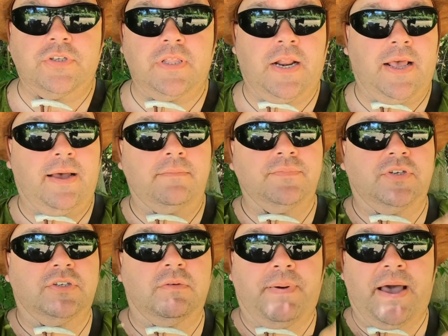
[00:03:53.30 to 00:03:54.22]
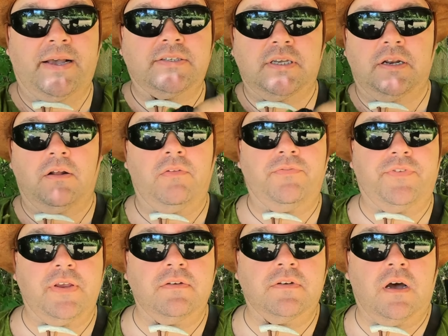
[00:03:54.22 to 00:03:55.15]
thing that happens is the backs get all
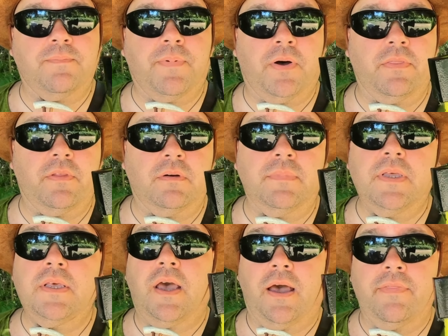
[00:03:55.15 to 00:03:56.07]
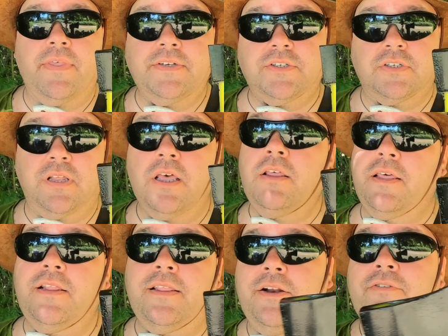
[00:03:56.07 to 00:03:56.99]
dinged up on them, and they just
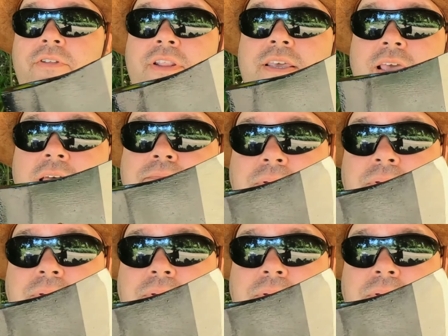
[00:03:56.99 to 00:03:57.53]
literally get